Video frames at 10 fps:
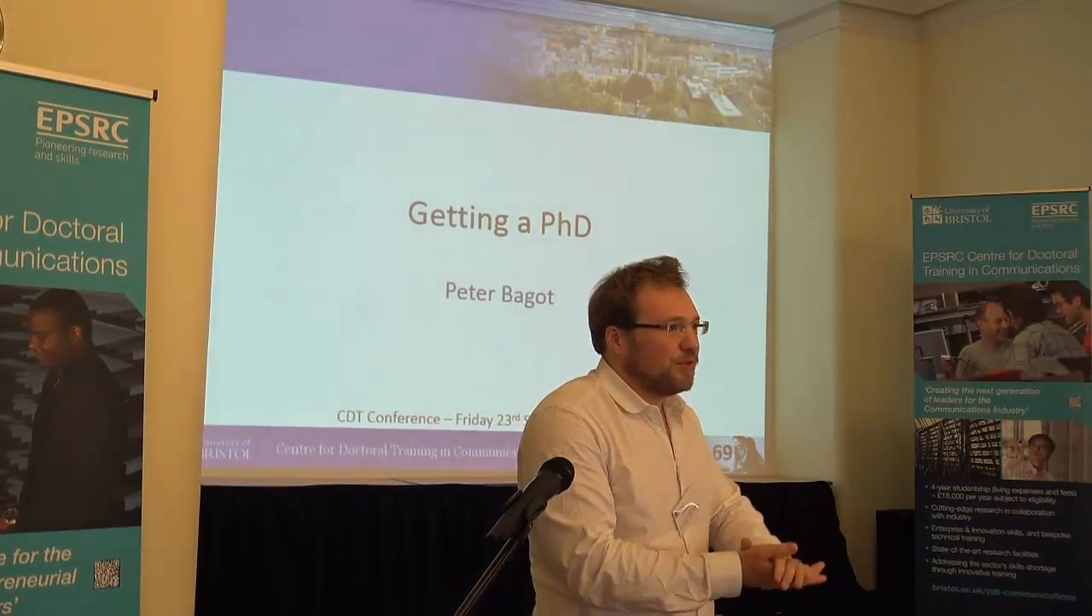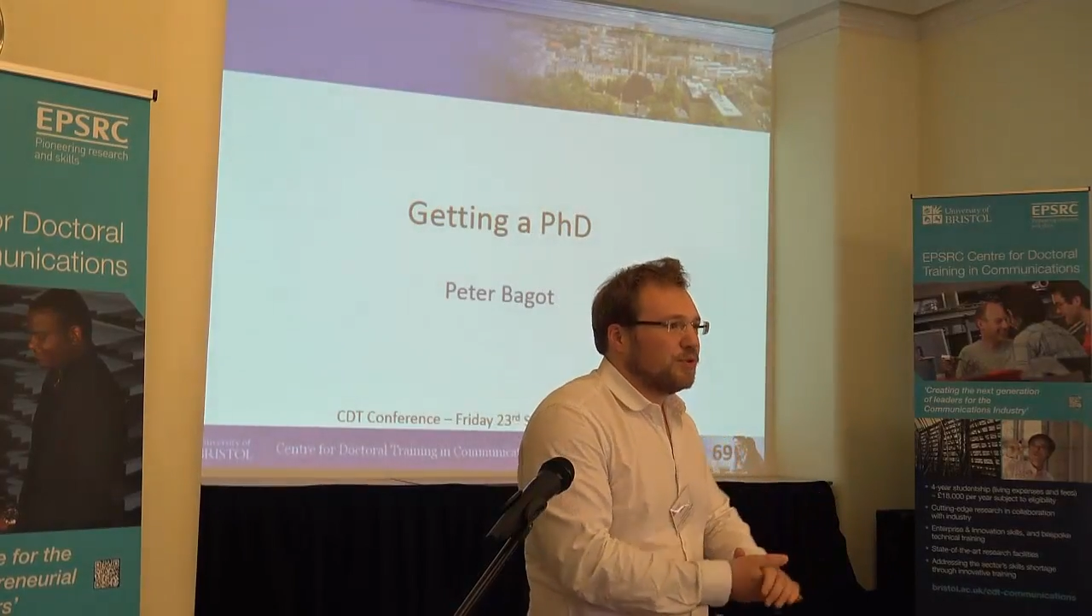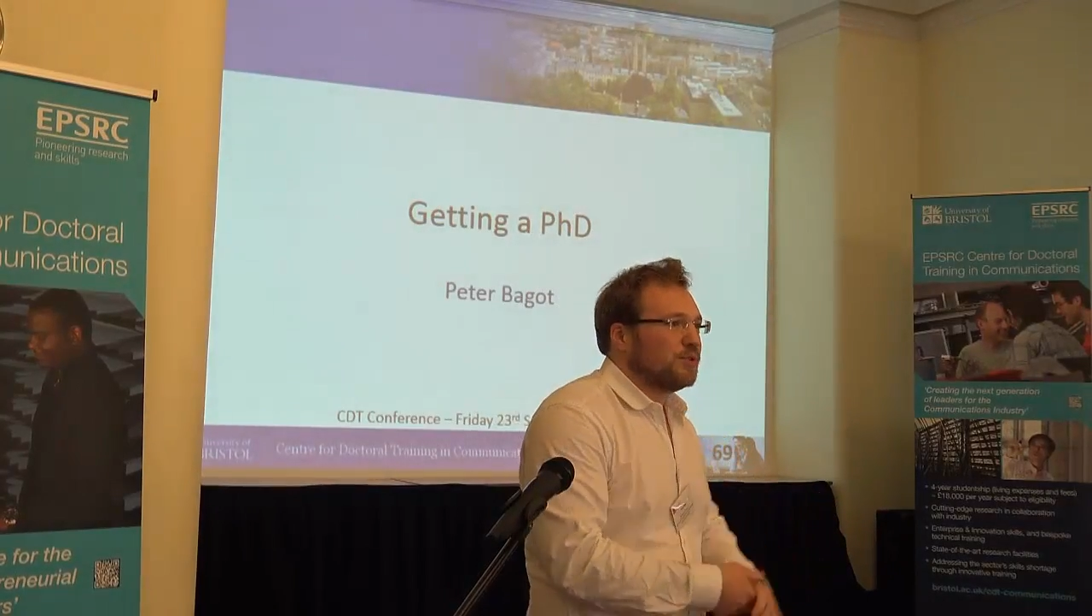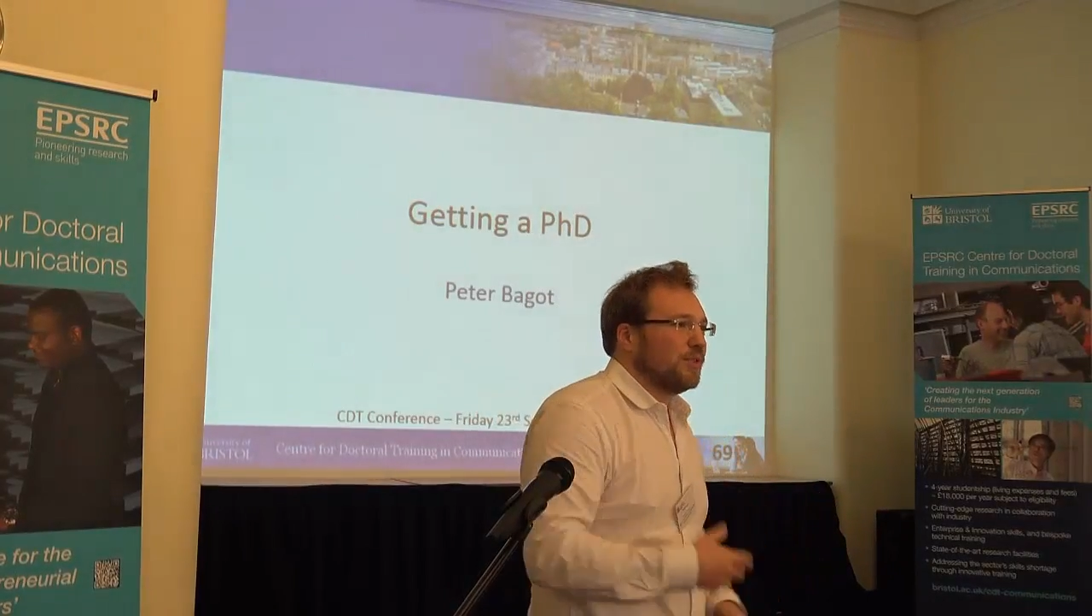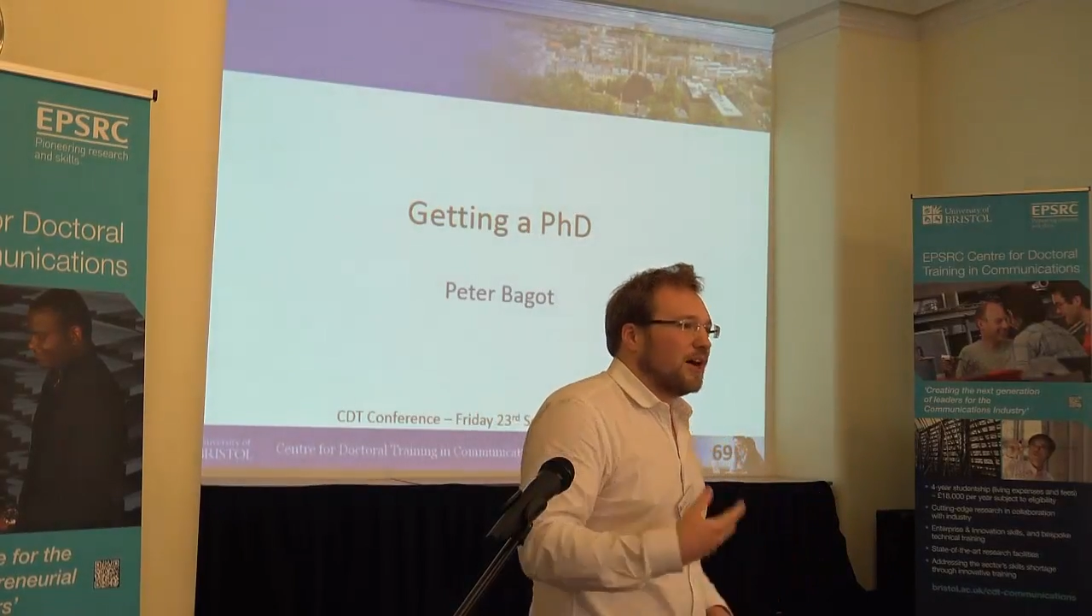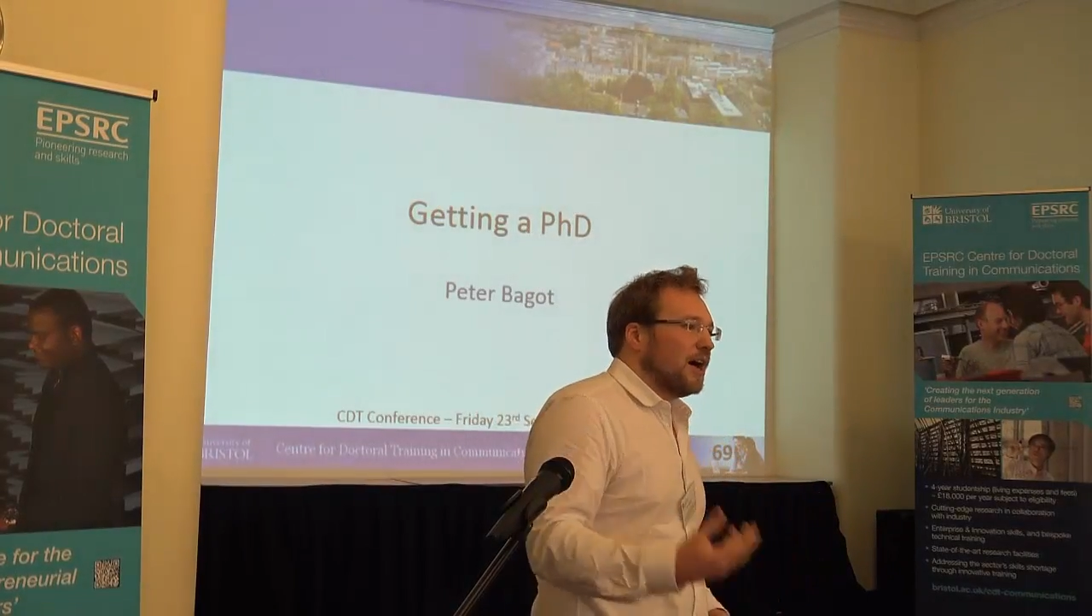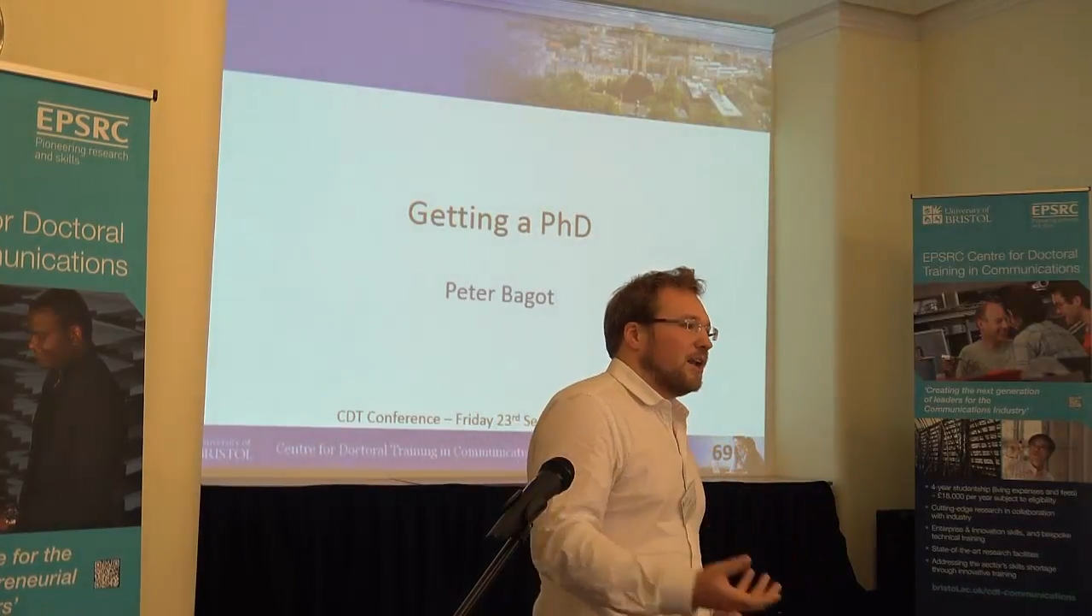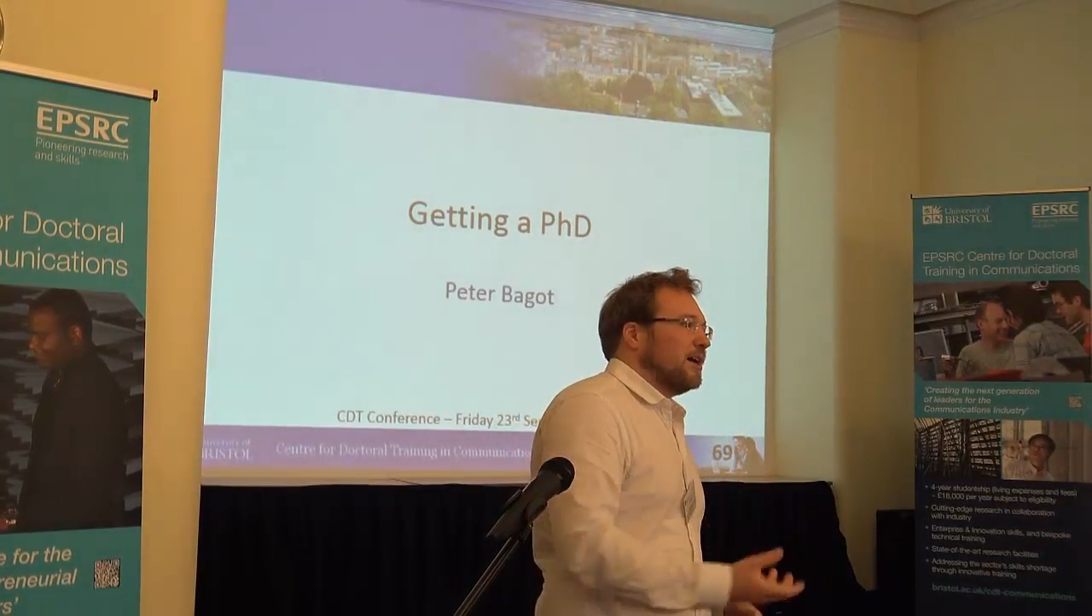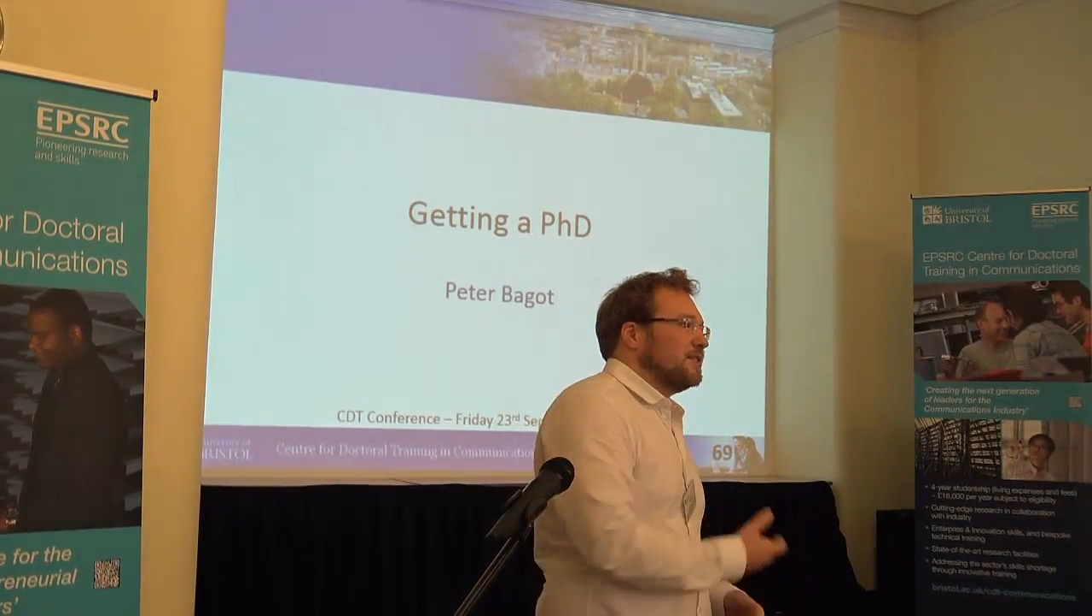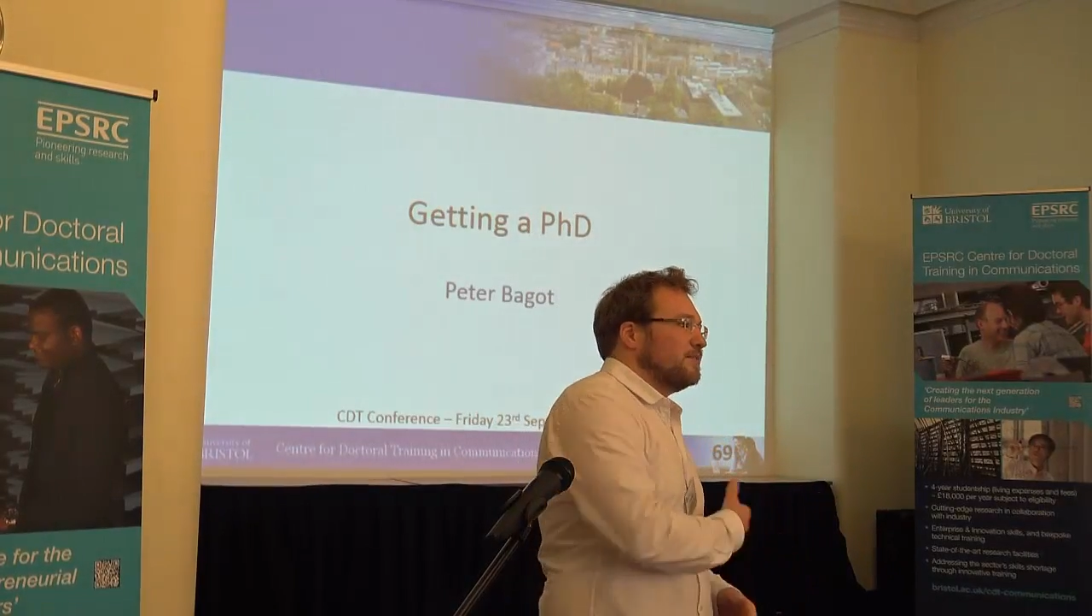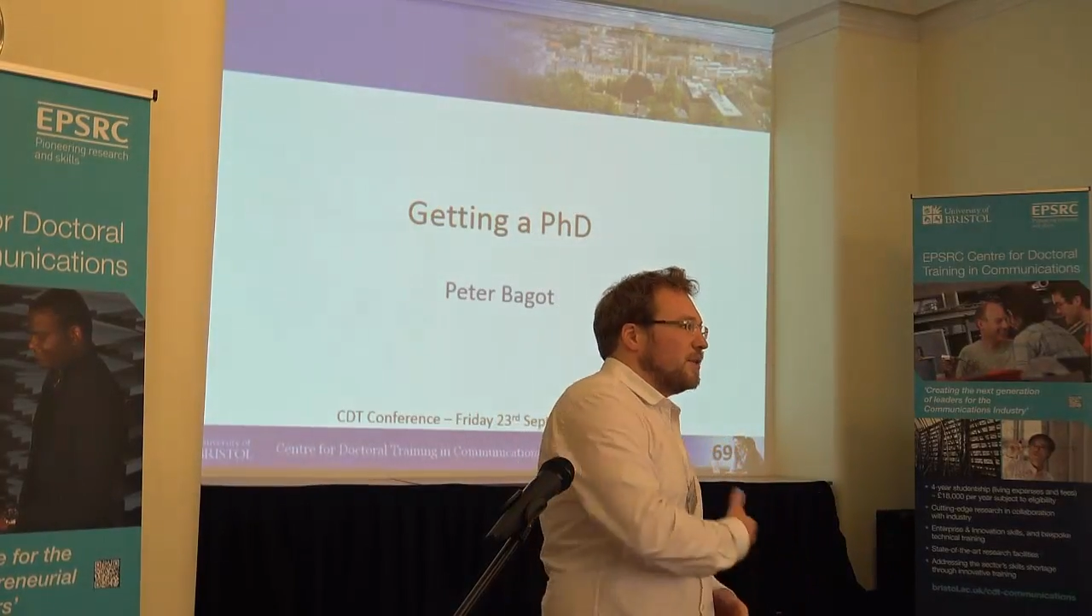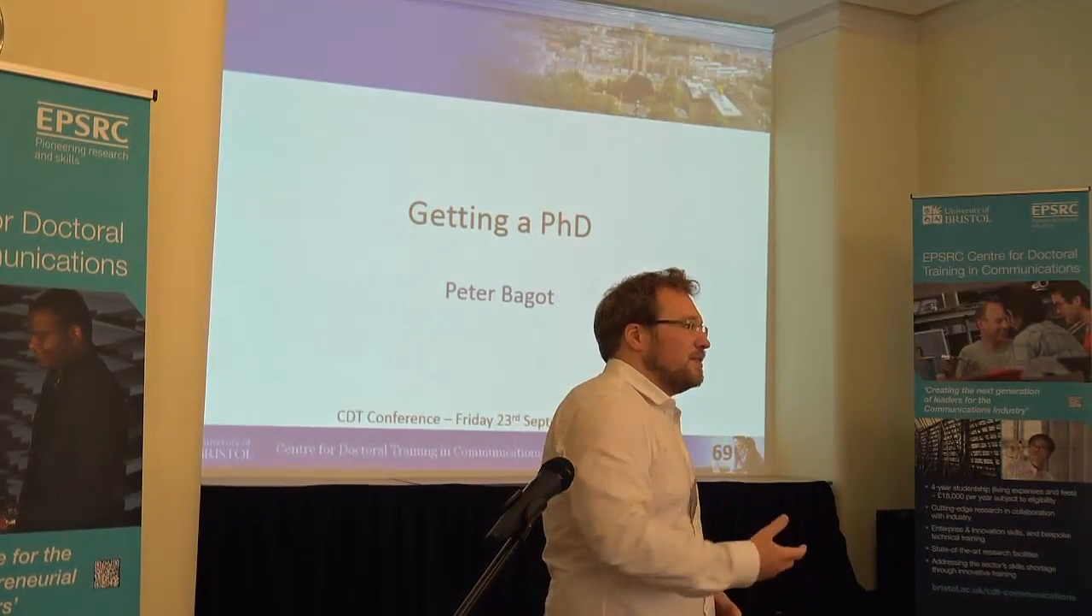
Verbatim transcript: through some of the highlights of